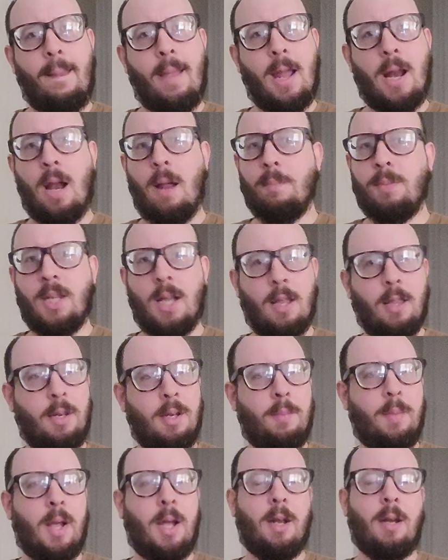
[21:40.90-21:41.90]
And I'm telling
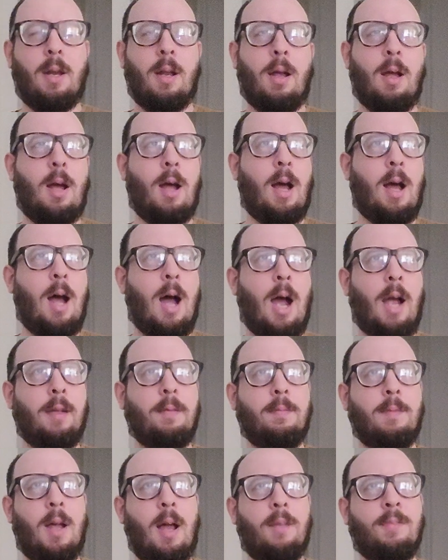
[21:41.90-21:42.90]
you, man,
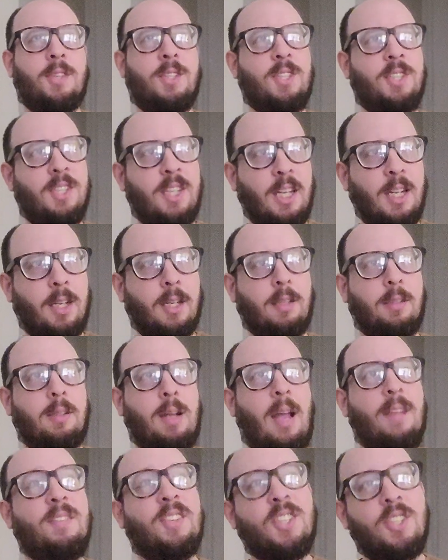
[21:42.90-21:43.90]
I've seen it.
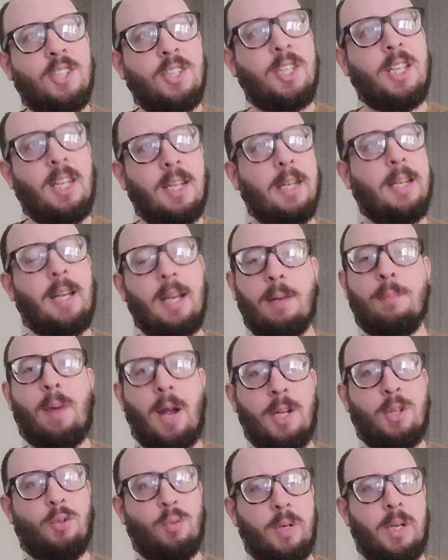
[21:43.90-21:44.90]
I've seen it in
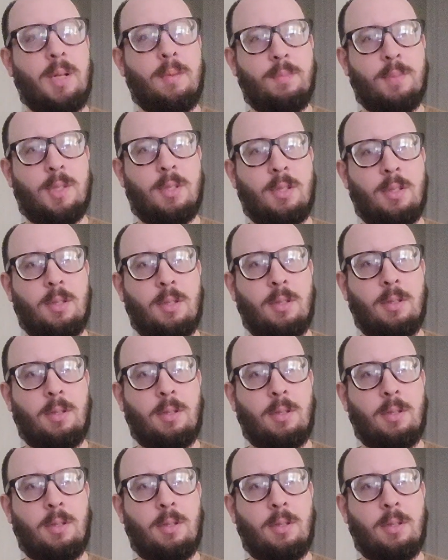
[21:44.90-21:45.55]
my dreams.